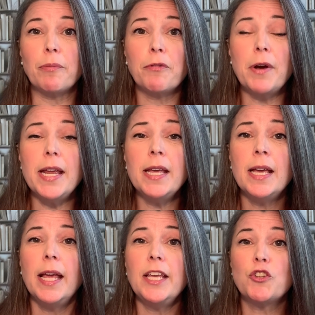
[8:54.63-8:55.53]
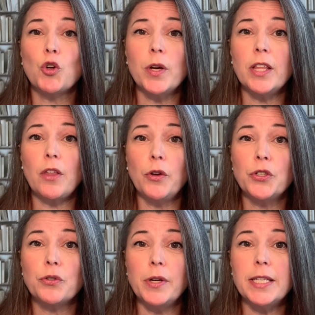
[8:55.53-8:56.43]
3 is joining
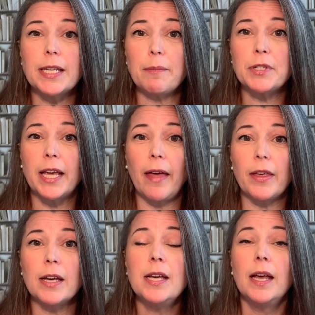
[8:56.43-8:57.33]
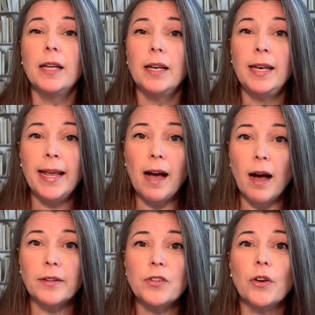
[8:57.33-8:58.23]
those 3 steps together,
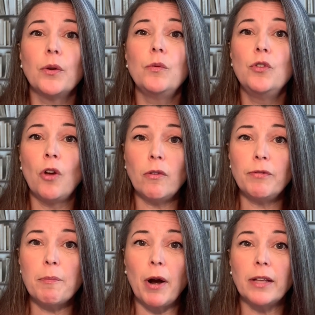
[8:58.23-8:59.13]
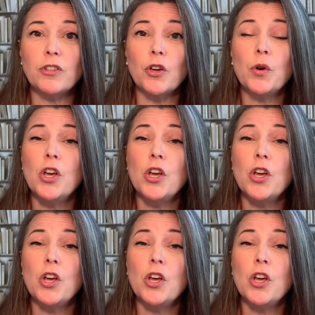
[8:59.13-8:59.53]
legato, non-vibrato,